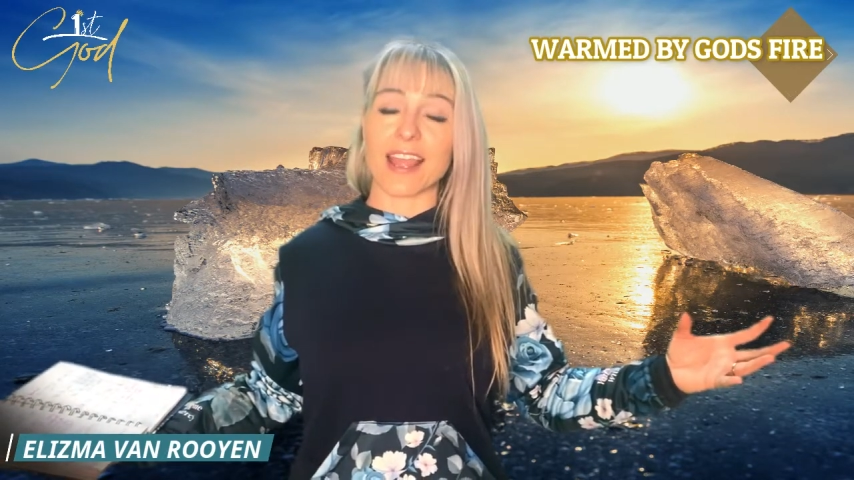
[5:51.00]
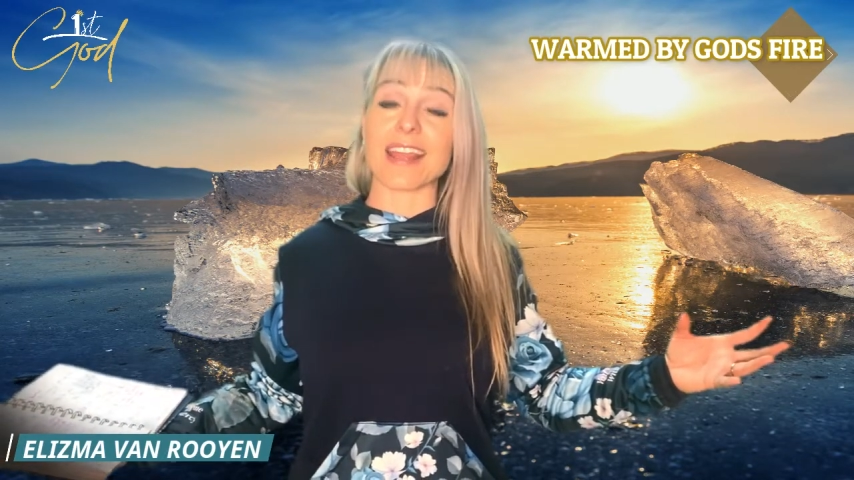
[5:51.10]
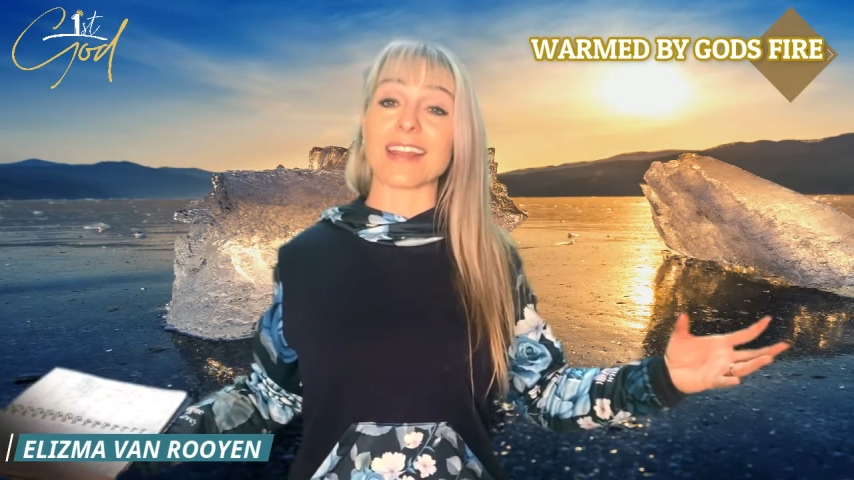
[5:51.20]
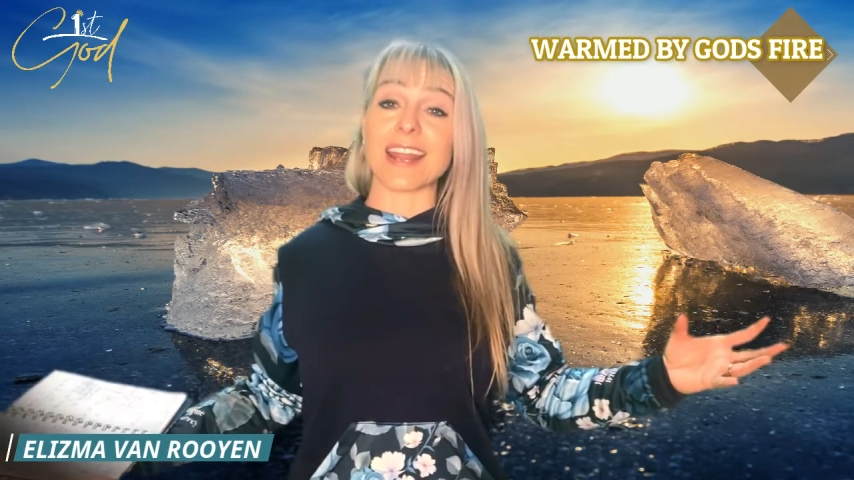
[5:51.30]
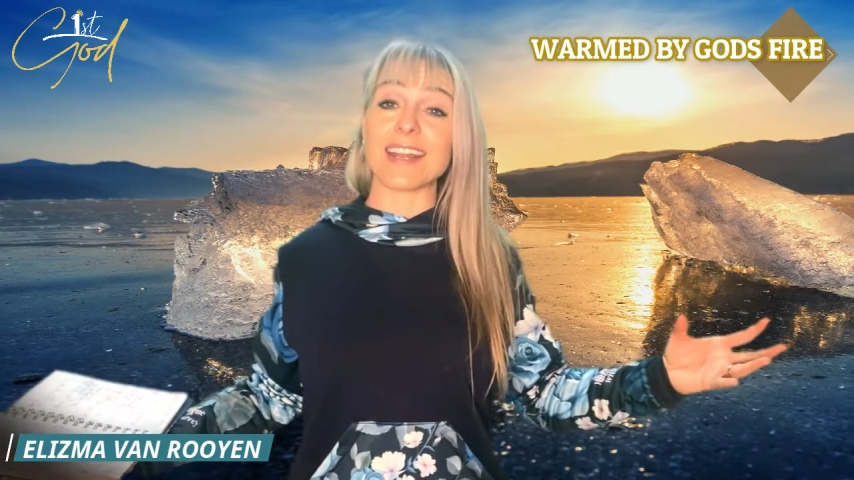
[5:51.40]

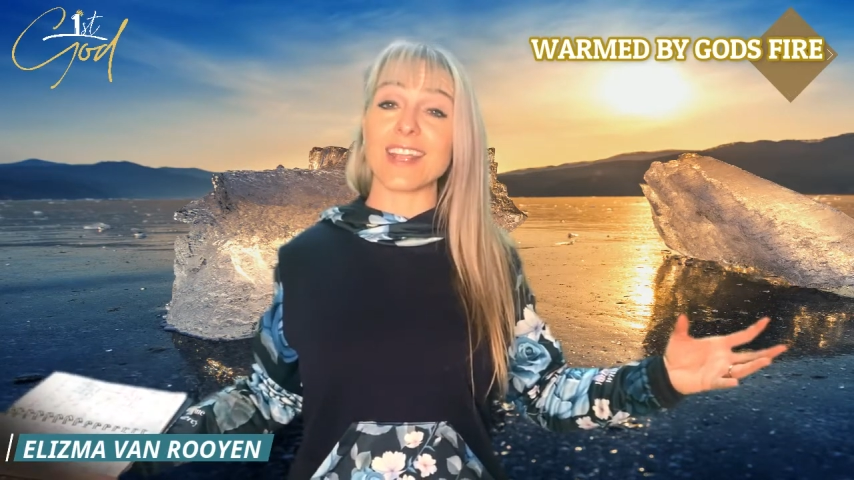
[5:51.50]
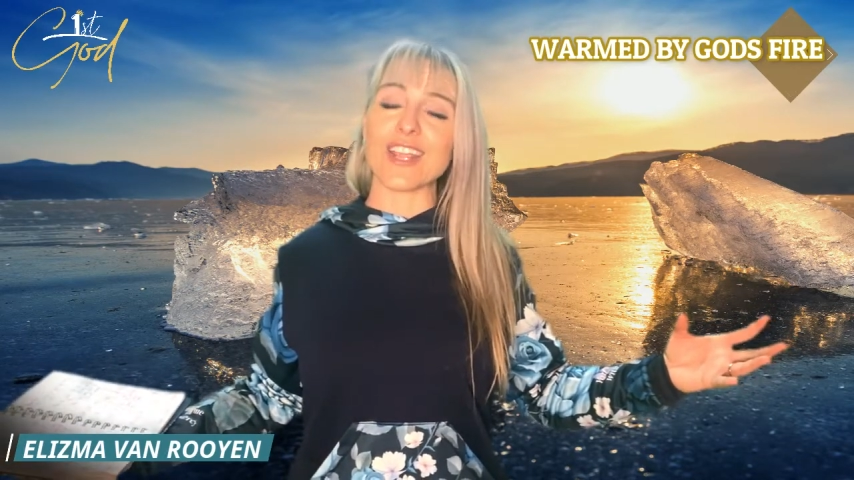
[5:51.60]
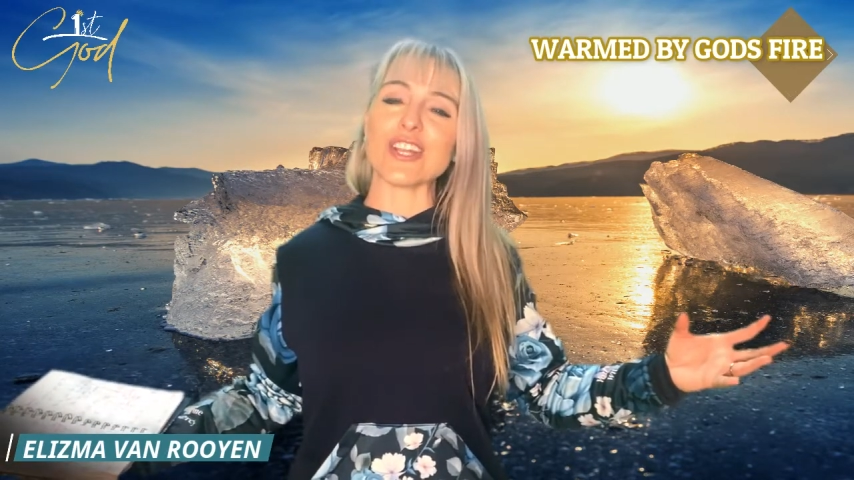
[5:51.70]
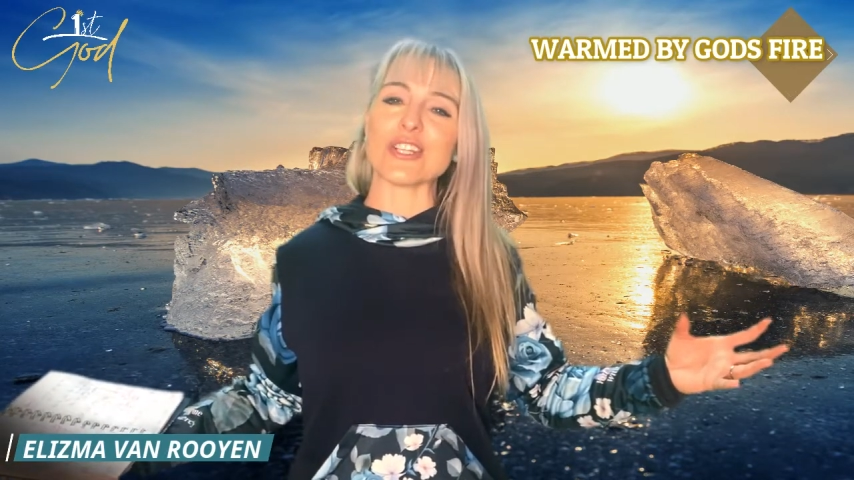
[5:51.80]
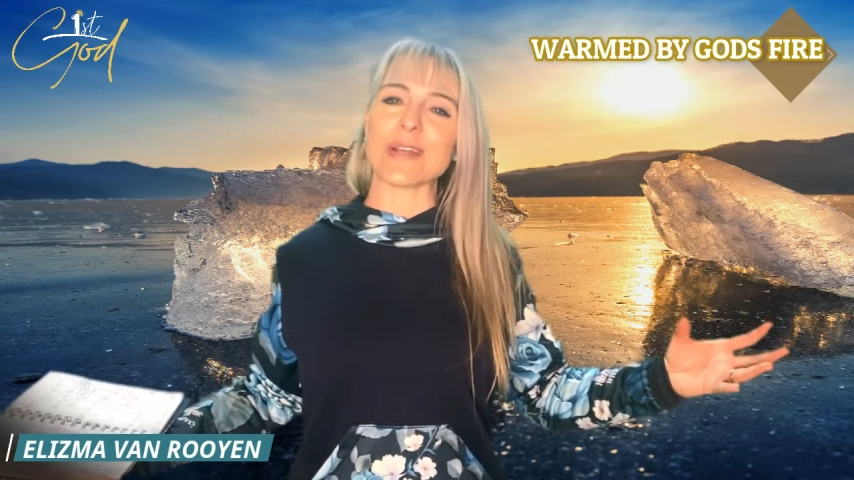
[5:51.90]
And then
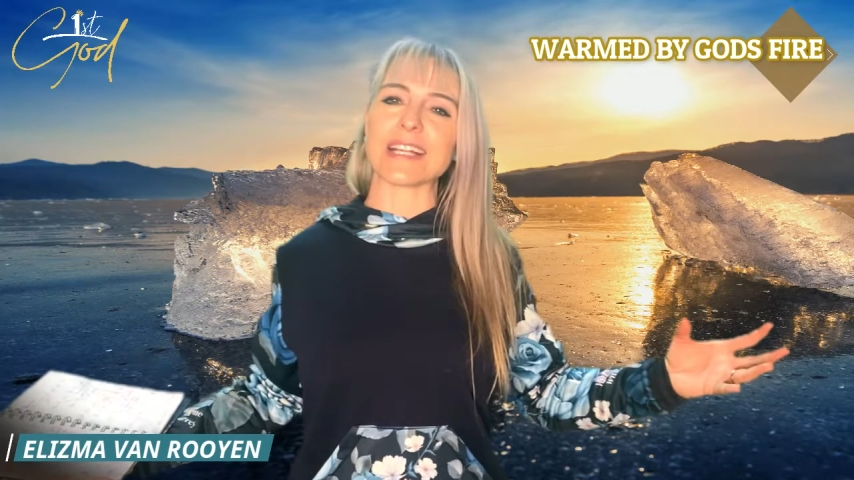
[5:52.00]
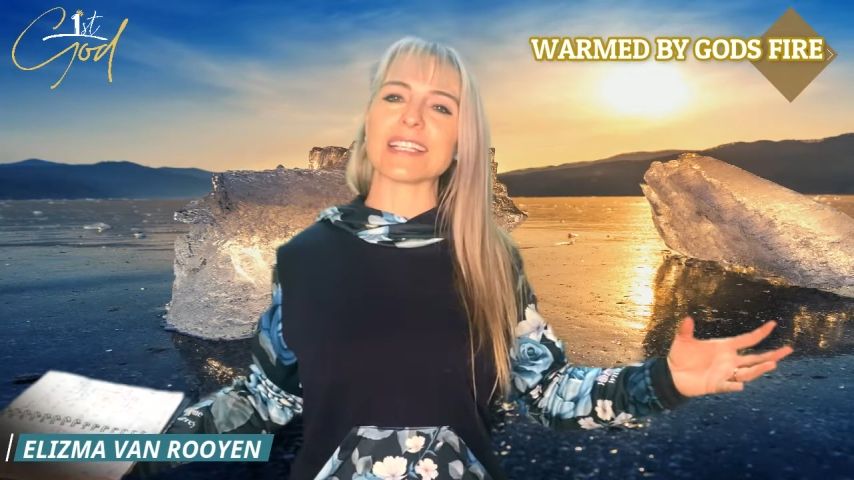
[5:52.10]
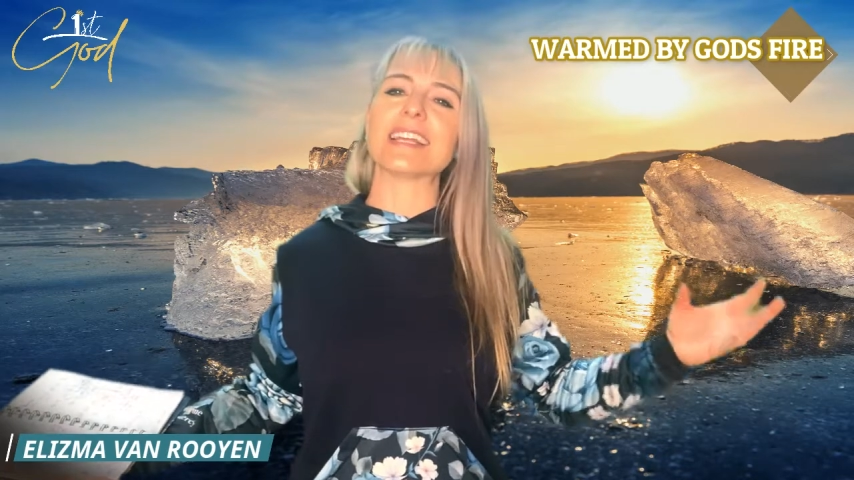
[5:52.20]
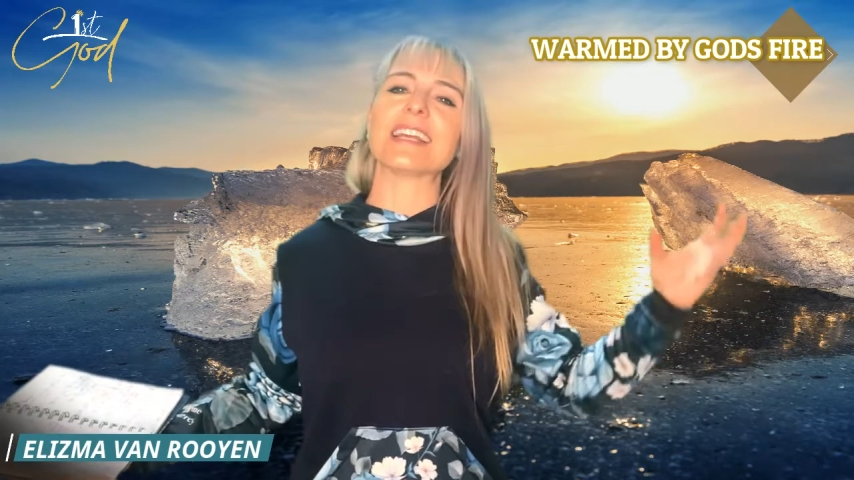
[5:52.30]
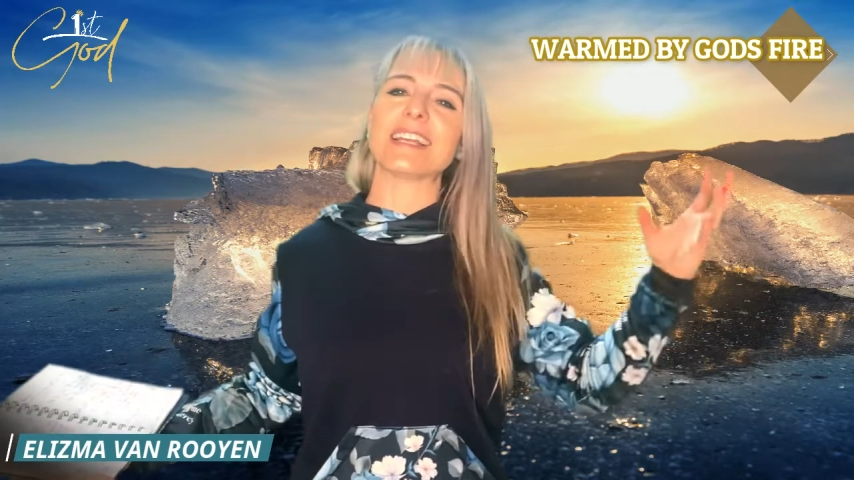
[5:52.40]
you do it